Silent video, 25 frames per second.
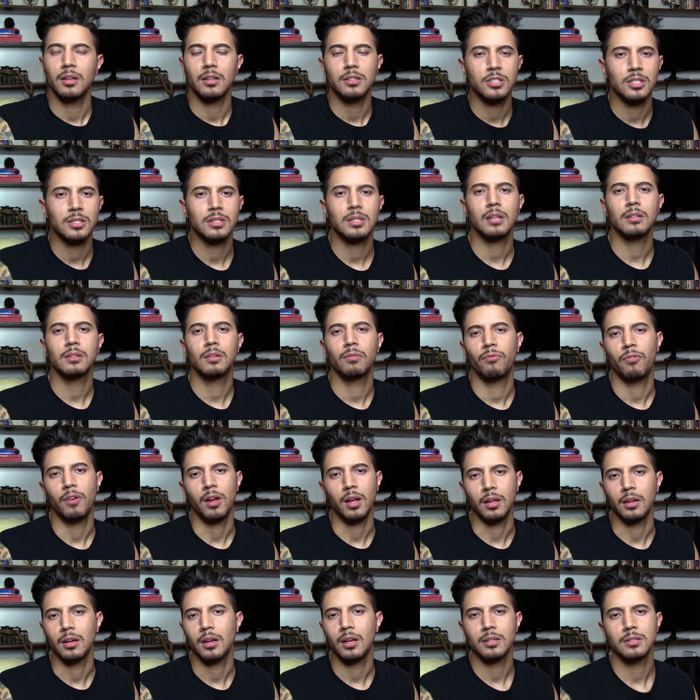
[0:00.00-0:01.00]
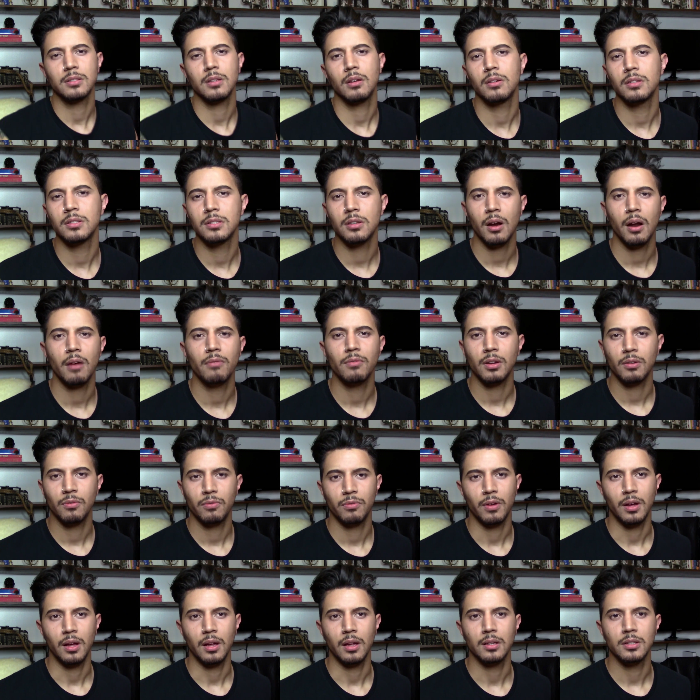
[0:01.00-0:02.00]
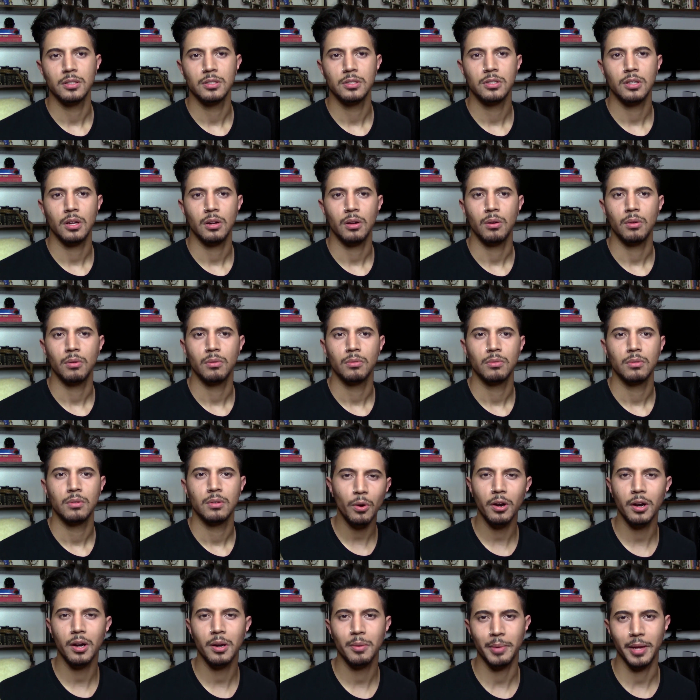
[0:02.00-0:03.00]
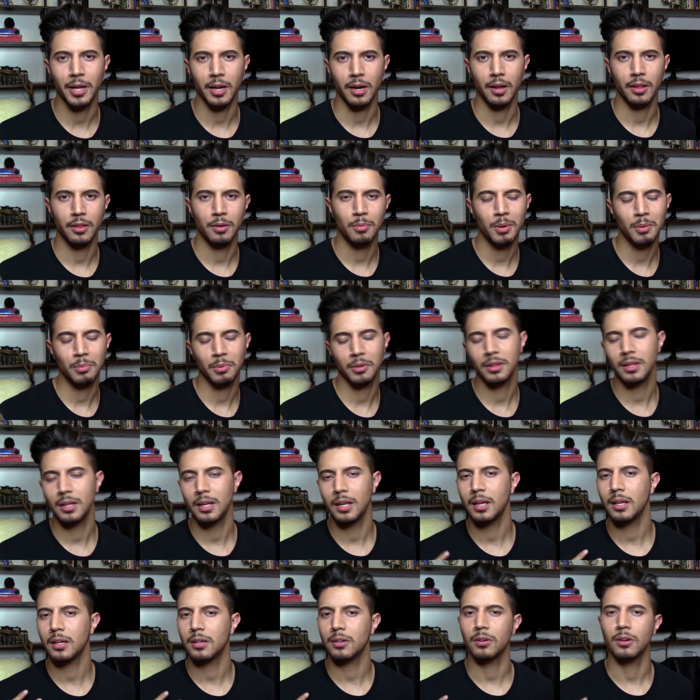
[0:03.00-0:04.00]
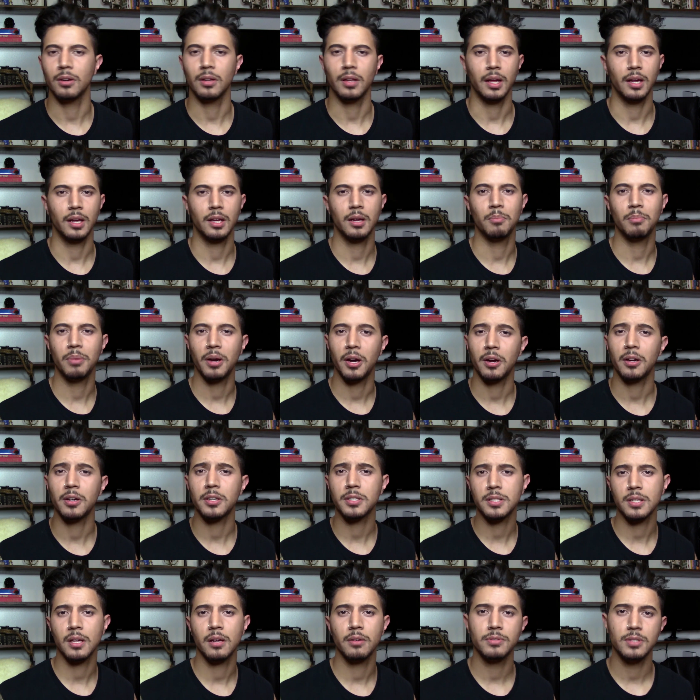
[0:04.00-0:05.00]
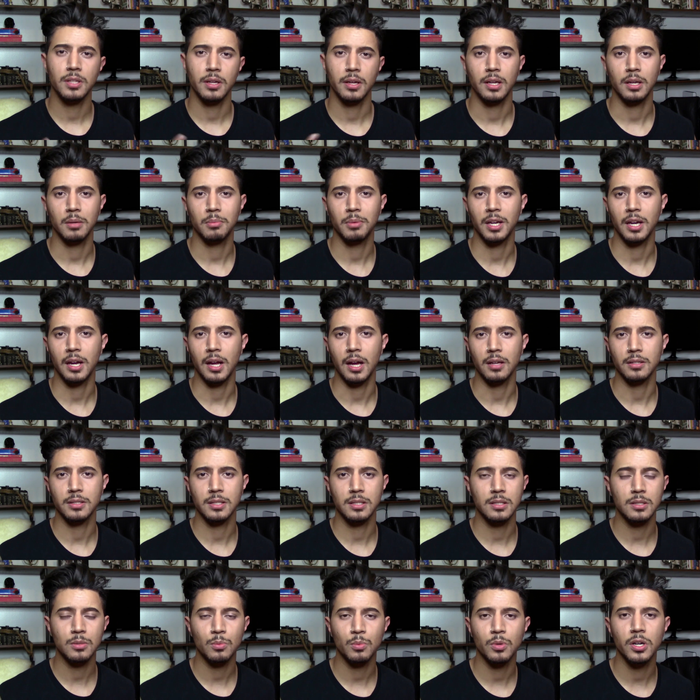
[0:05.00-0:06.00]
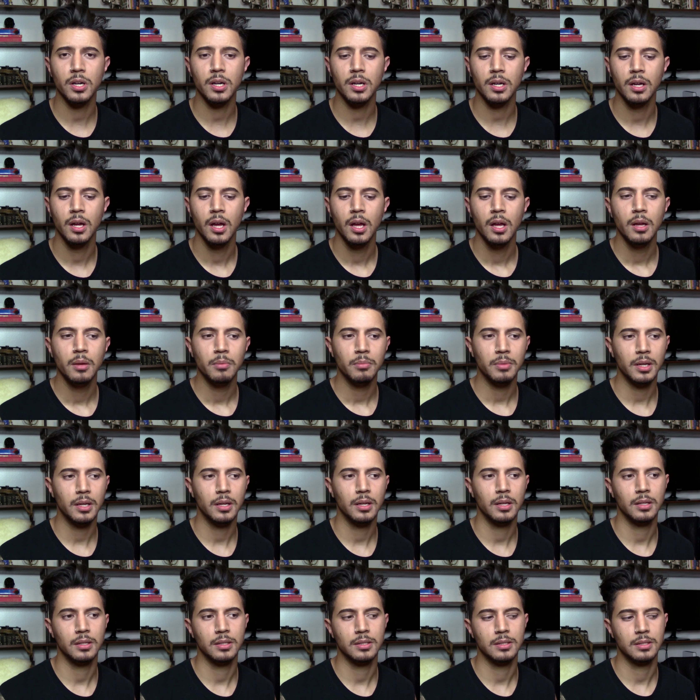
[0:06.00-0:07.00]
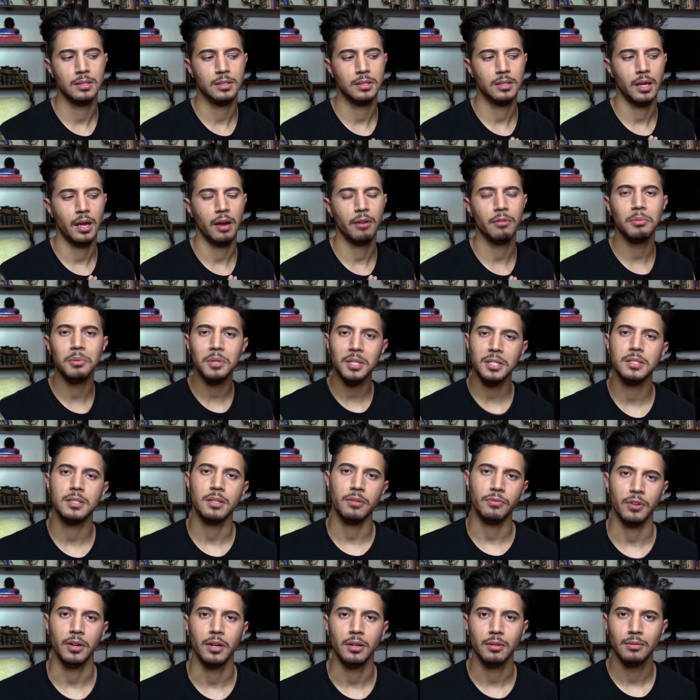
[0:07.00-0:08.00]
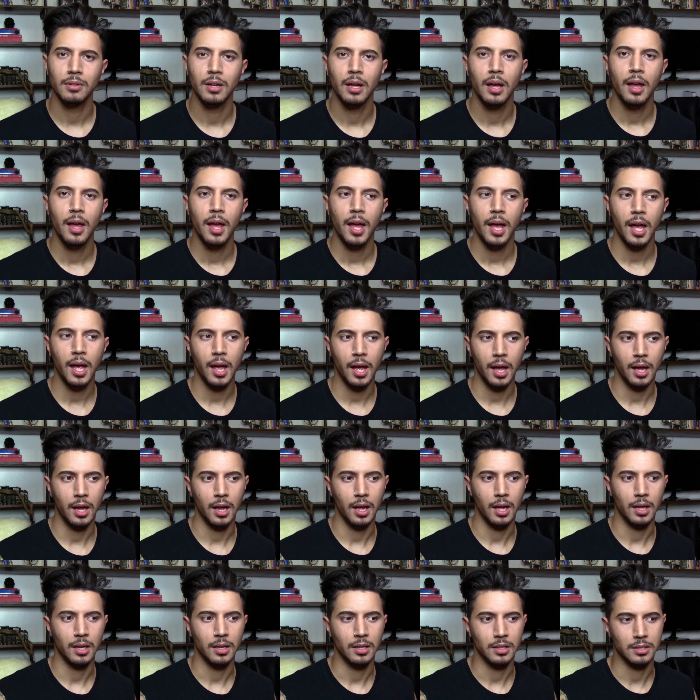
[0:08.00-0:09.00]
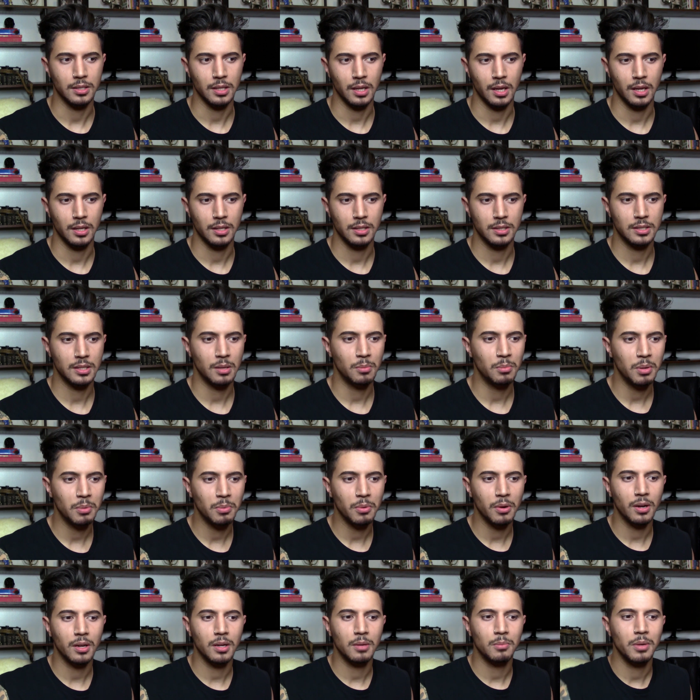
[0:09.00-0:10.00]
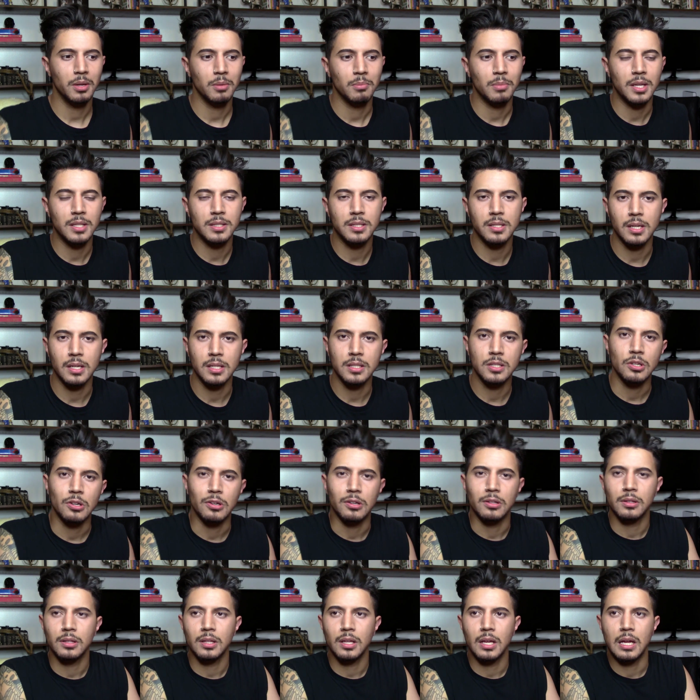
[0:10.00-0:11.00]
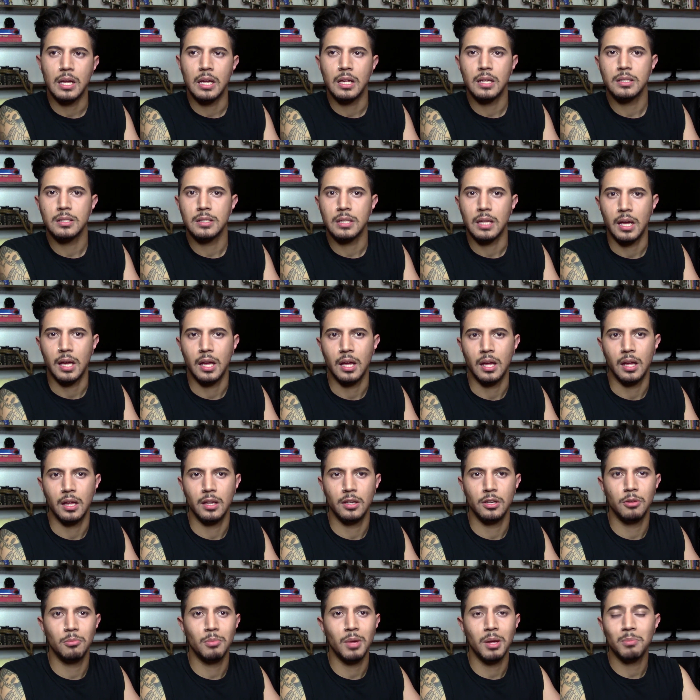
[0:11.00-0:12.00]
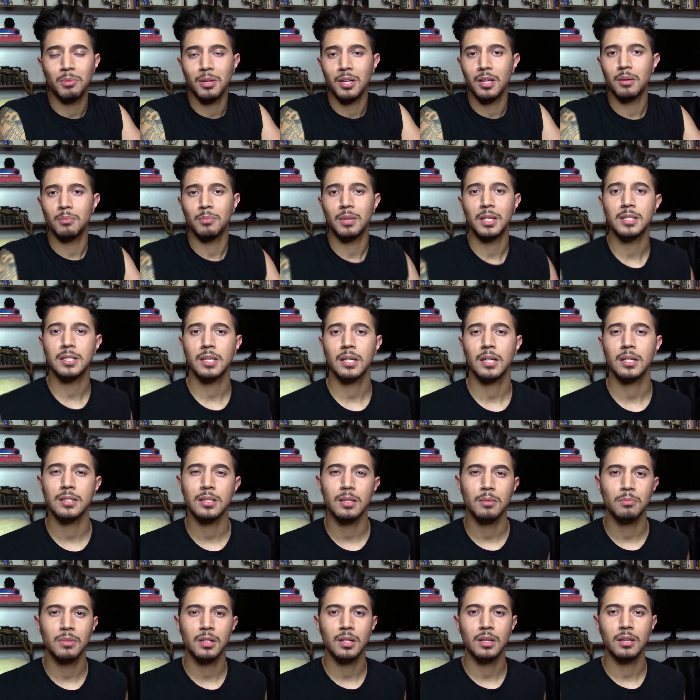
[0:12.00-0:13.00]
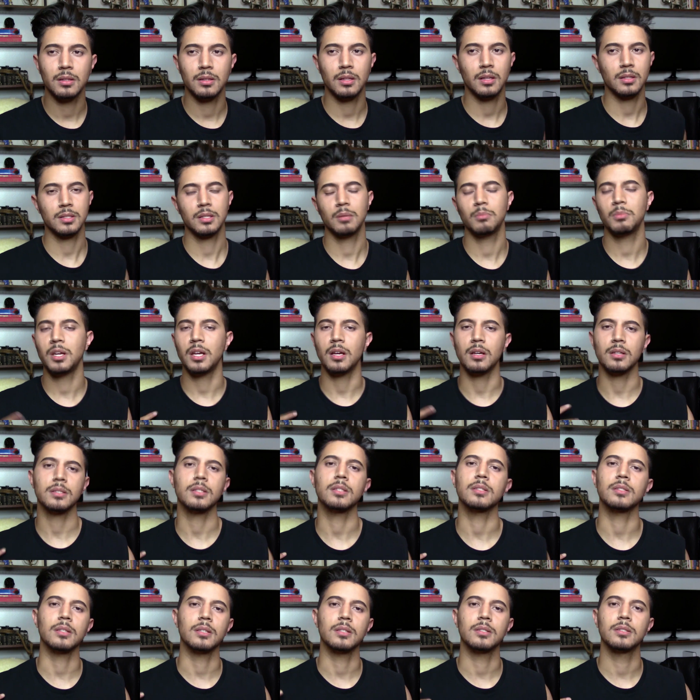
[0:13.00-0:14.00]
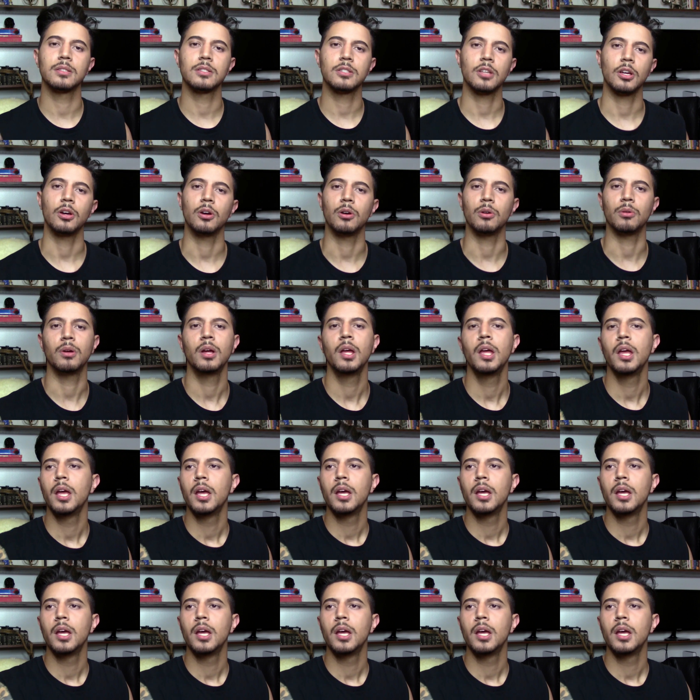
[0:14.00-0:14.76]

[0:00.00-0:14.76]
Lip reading: Just have fun, as long as you're having fun. Don't worry about other people think or like compare yourself to anybody else's work, because everybody's different. And some people are gonna be amazing at certain things, and you may be amazing at something that somebody else isn't. So